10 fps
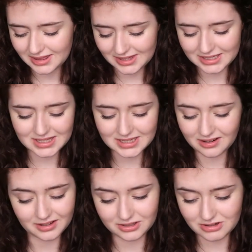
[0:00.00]
this is
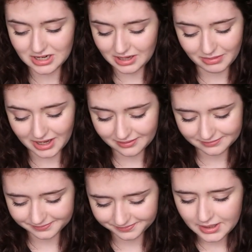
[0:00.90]
not usually me.
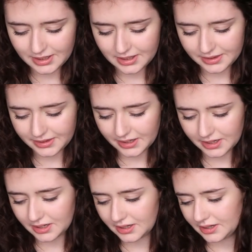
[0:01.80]

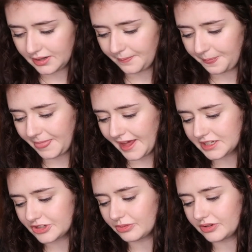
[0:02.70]
The
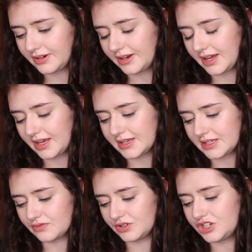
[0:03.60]
next one
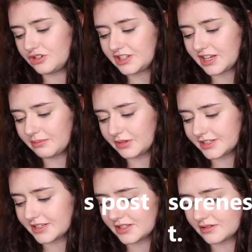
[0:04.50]
is reducing
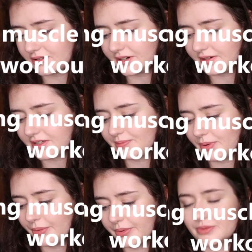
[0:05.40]
muscle soreness
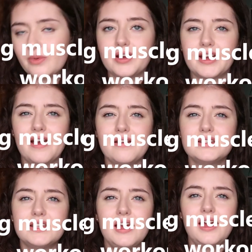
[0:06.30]
post-workout.